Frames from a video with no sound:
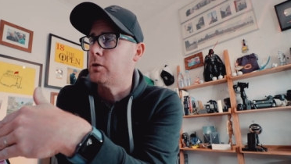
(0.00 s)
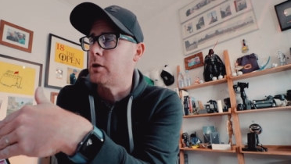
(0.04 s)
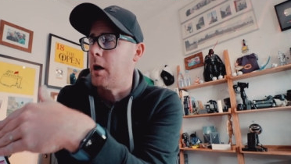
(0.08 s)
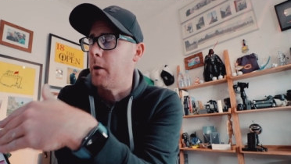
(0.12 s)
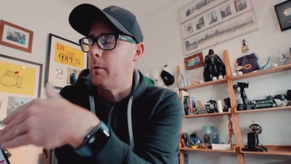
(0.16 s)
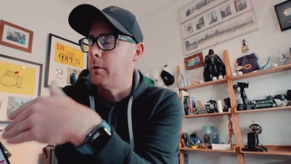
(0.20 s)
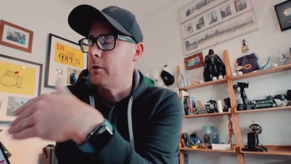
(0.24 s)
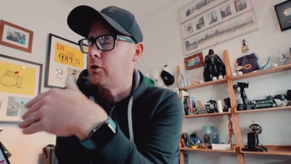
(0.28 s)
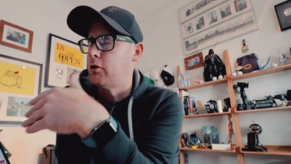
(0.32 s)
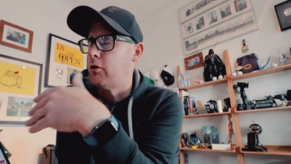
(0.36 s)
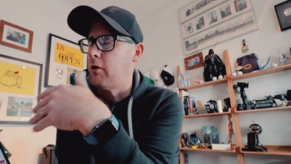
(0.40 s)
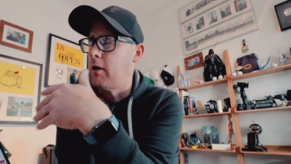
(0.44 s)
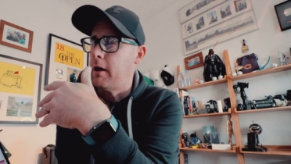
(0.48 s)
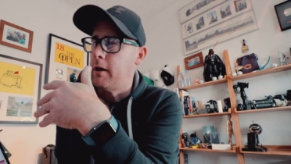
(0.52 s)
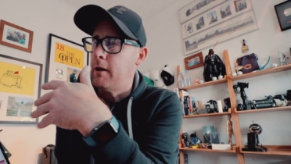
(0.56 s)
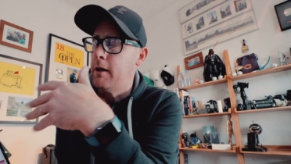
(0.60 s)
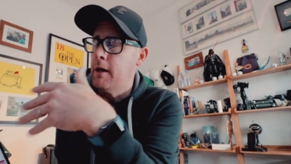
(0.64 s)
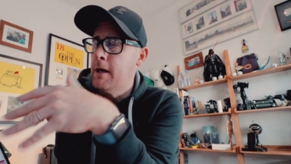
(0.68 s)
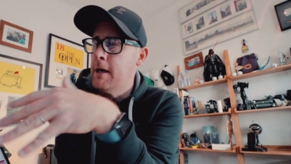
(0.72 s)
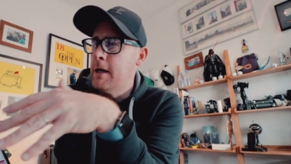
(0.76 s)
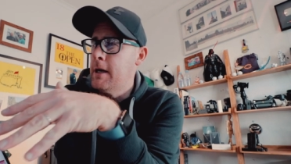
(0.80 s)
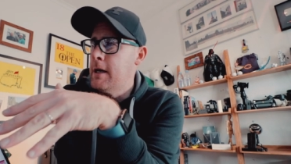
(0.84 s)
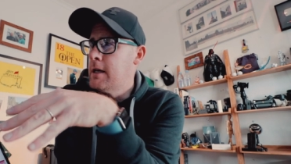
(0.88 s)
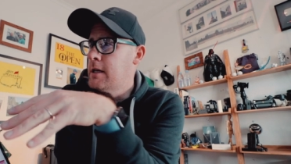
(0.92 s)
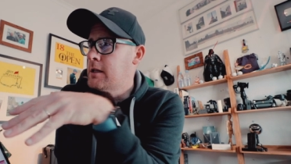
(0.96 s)
I would try to
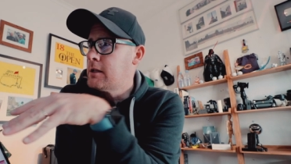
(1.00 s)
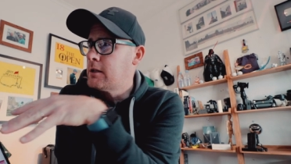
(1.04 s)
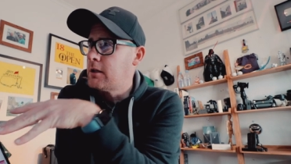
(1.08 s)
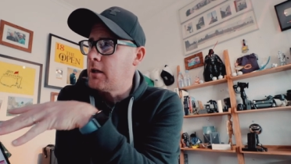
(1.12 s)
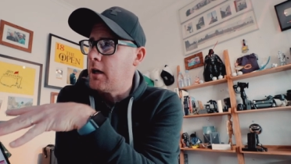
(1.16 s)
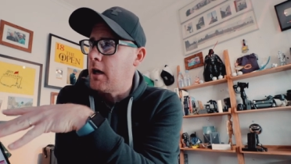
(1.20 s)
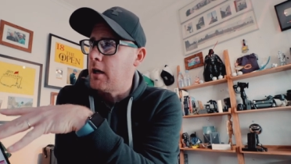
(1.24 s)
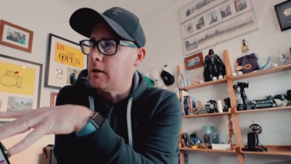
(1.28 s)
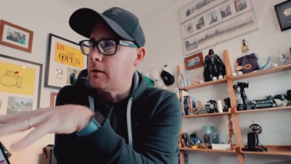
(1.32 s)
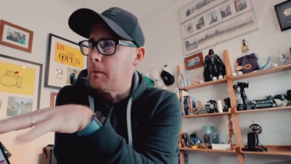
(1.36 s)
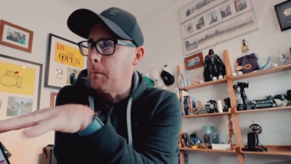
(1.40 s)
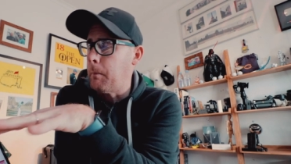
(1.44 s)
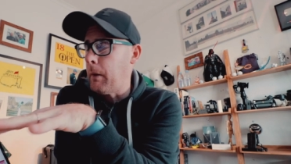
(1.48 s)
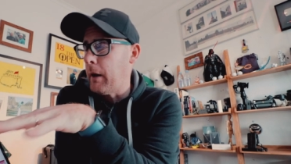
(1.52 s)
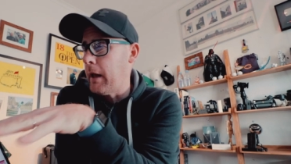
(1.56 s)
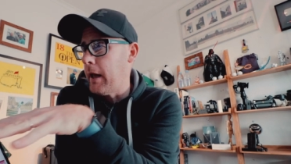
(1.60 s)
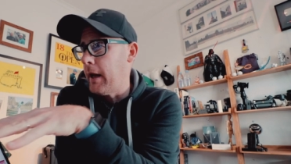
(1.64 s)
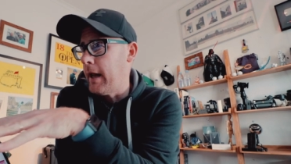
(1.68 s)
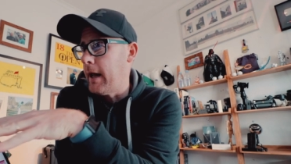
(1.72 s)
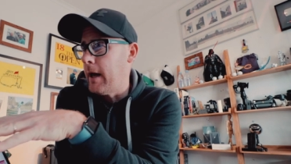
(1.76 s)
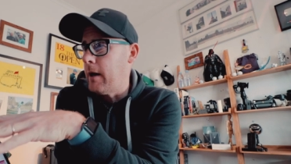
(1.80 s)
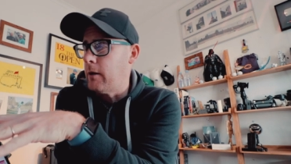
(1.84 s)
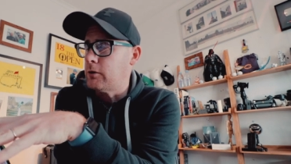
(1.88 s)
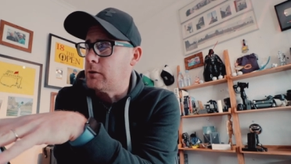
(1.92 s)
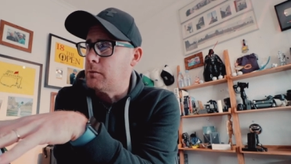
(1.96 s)
start to plan
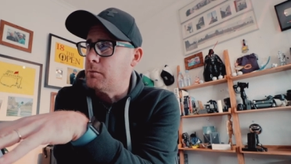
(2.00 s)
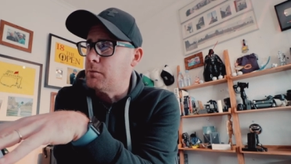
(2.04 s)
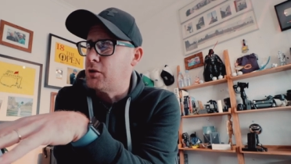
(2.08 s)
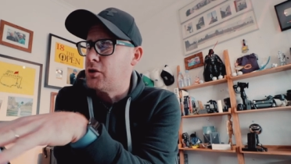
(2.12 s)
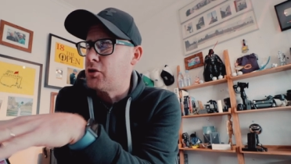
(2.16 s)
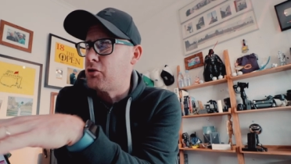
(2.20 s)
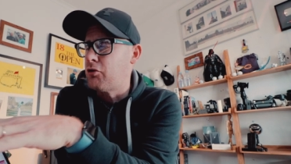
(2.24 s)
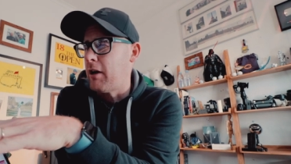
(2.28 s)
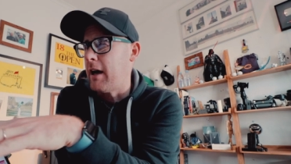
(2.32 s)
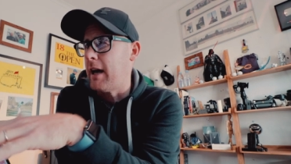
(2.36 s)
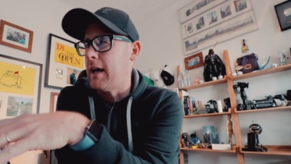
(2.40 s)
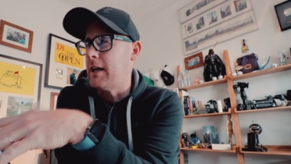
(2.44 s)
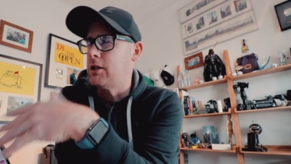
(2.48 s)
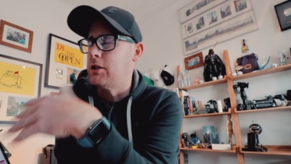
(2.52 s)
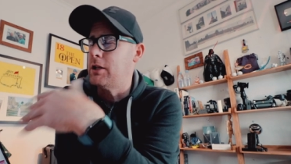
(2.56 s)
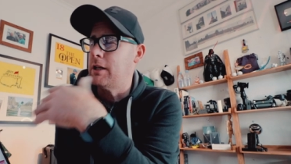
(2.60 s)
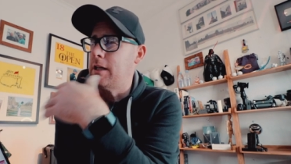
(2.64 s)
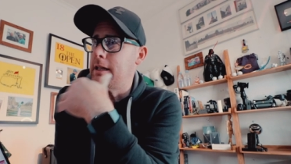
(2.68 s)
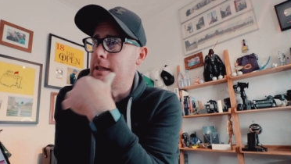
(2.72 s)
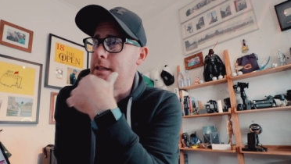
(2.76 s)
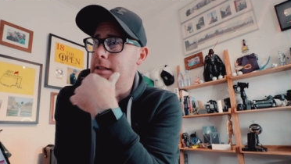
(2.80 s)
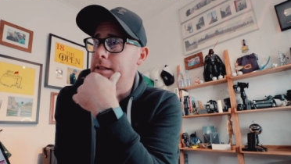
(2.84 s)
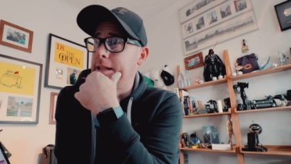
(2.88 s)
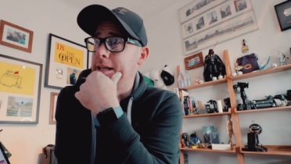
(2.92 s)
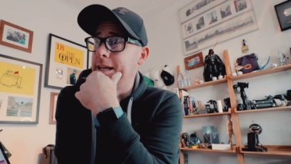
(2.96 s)
out some
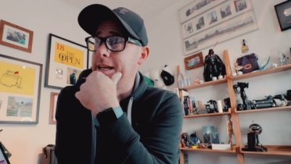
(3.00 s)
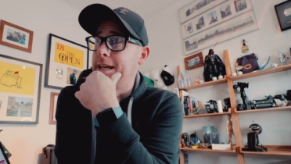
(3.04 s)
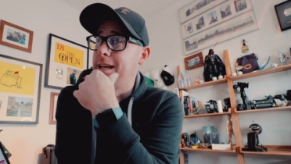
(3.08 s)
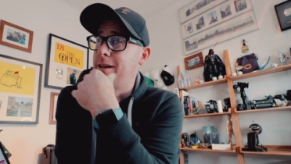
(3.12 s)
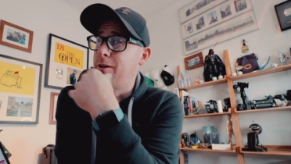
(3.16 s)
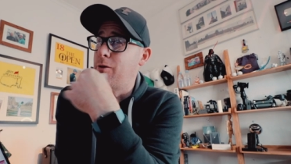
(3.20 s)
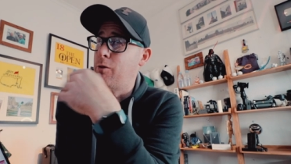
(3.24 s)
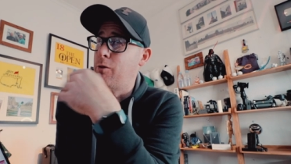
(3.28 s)
strategies, thinking,